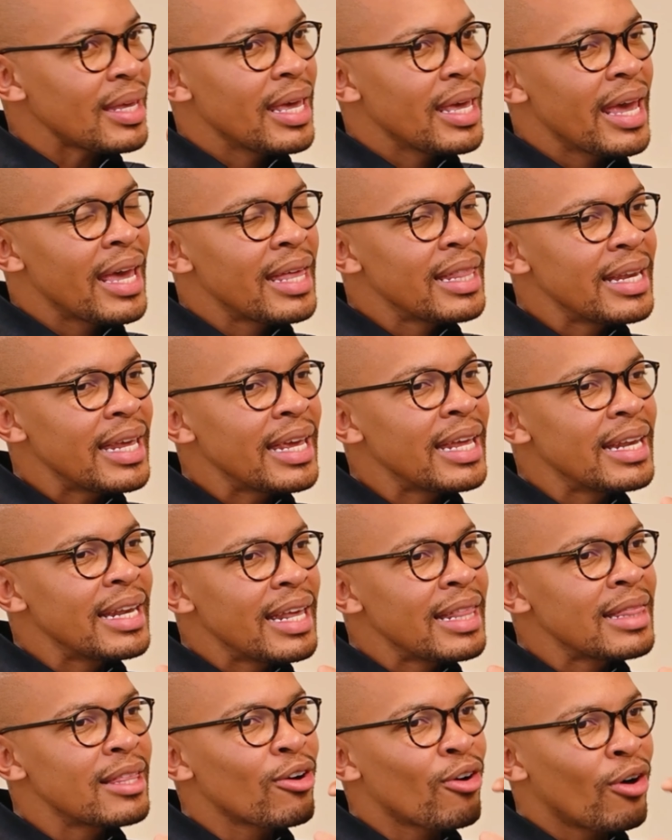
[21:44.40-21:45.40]
in
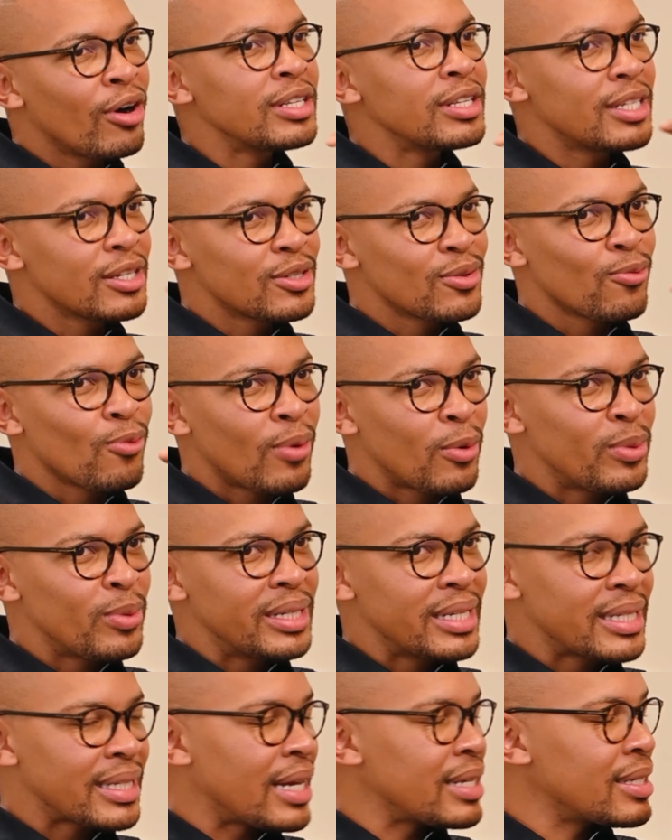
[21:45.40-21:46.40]
the context of what we're
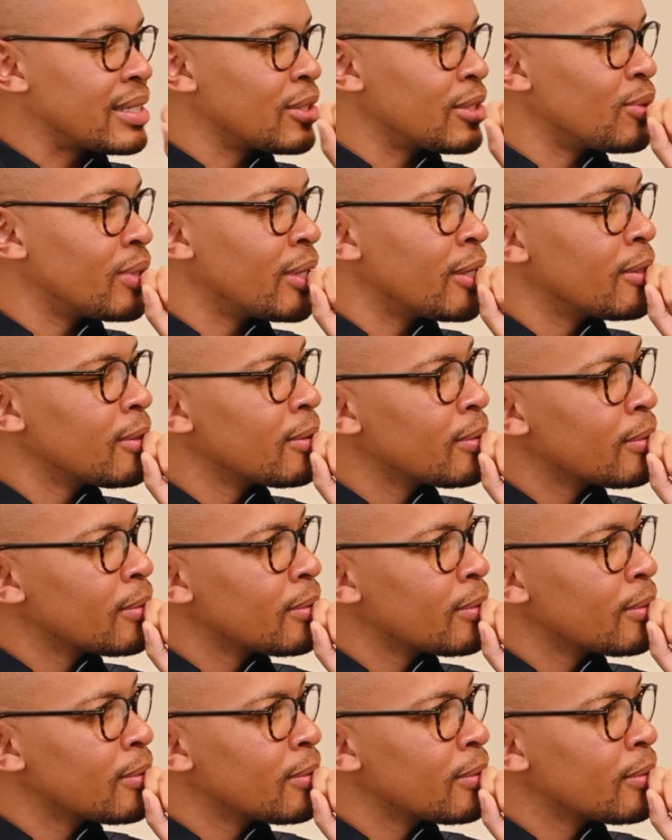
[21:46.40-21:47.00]
discussing today.